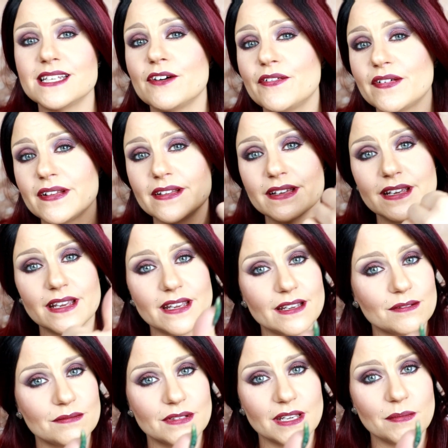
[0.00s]

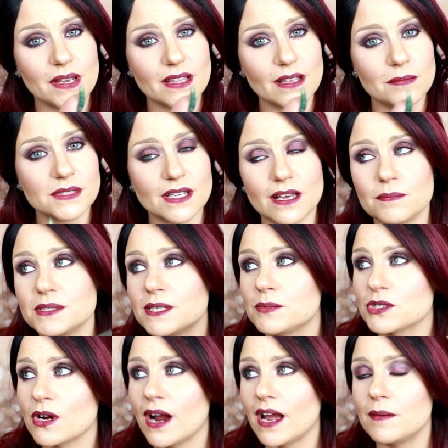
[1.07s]
definitely give me a thumbs up,
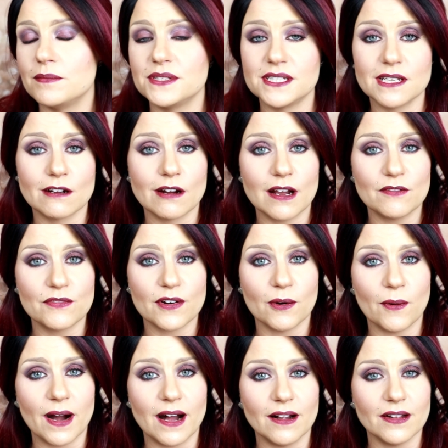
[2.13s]
subscribe, stick around for a
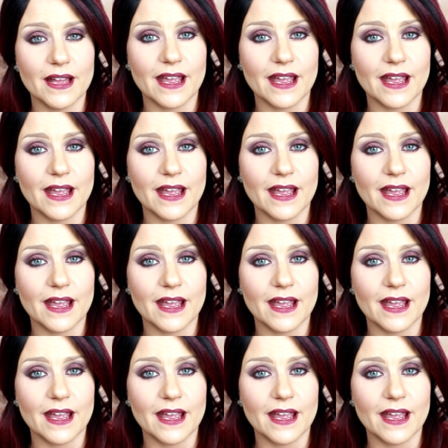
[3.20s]
while,